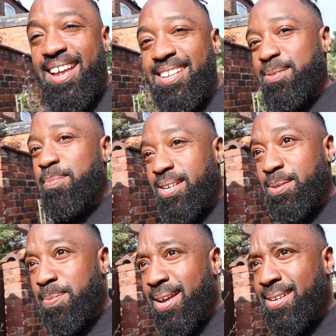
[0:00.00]
It's a big
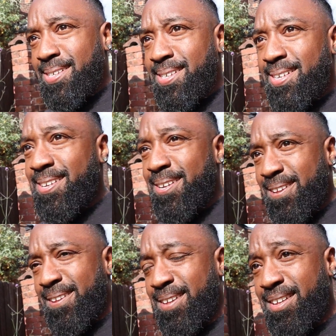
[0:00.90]
space.
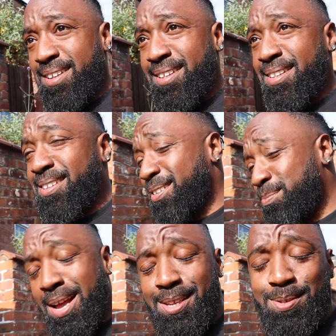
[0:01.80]

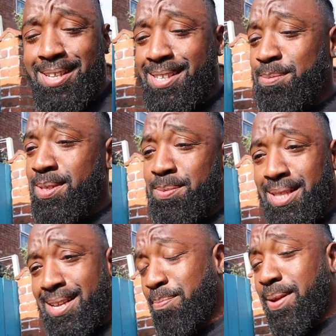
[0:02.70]
I swear this must be
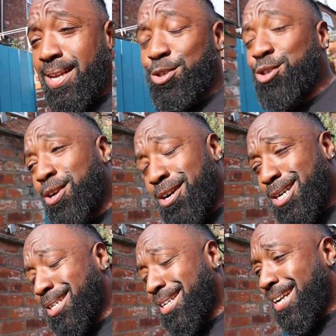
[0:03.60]
like the biggest show
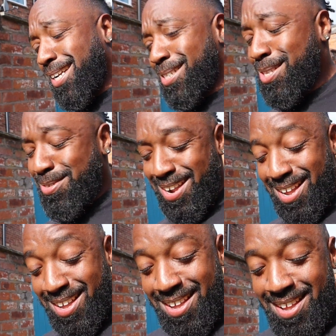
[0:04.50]
garden in history.
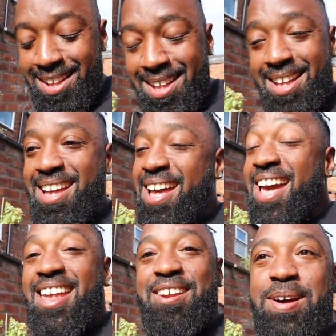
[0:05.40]

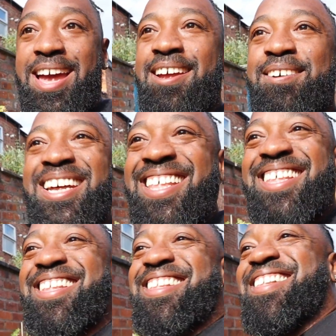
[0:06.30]
Anyway,
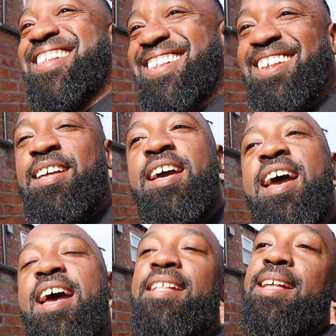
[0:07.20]

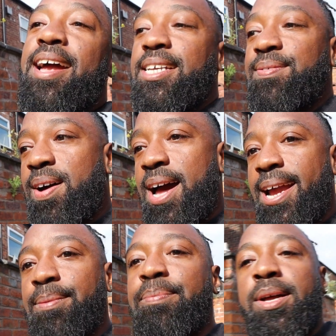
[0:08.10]
no, it's
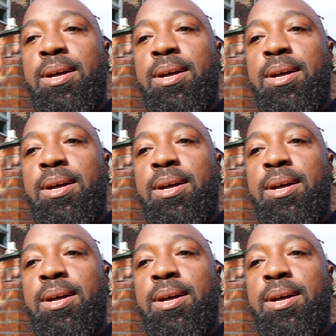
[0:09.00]
fine